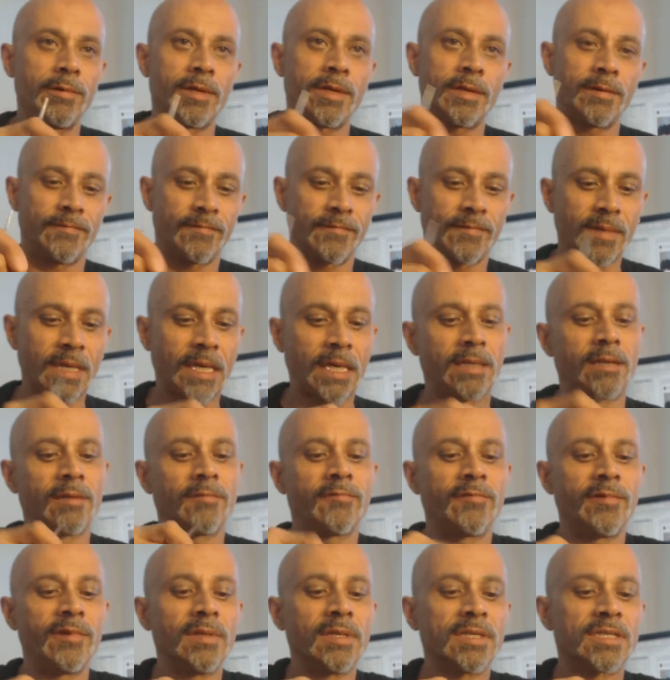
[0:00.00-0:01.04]
you can kind
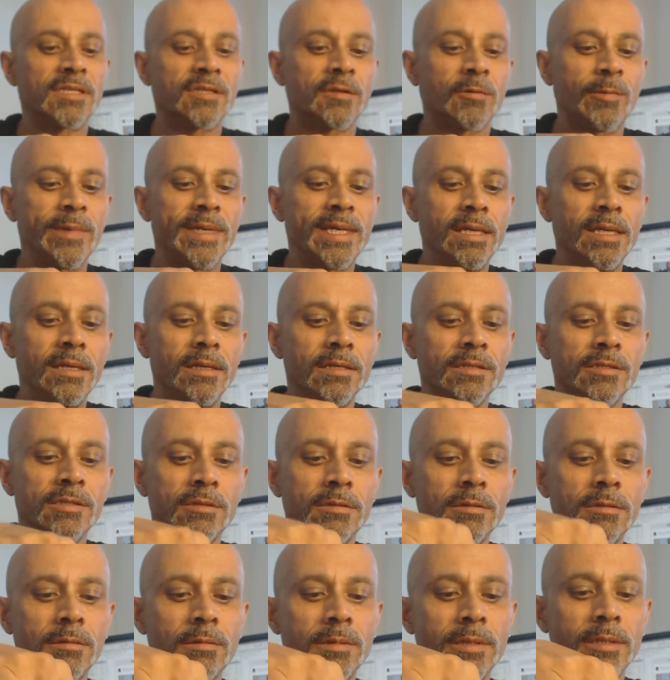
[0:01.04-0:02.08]
of feel a squeakiness
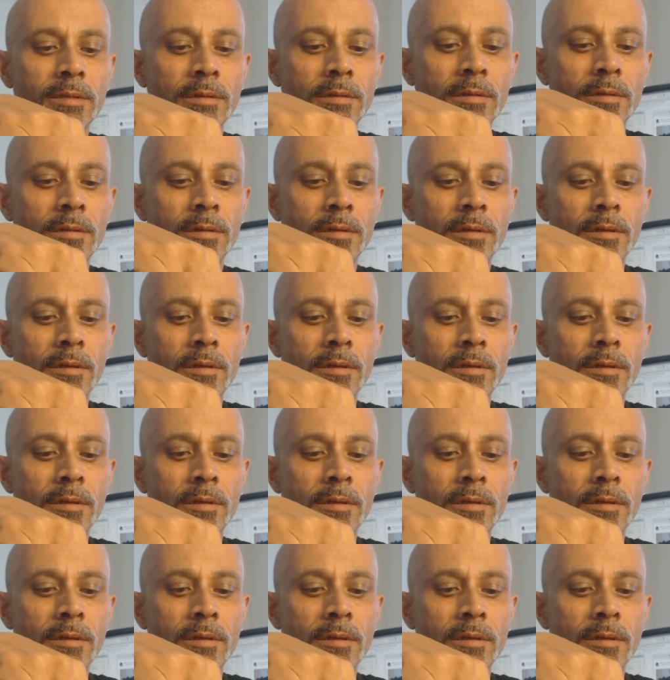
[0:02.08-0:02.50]
to it.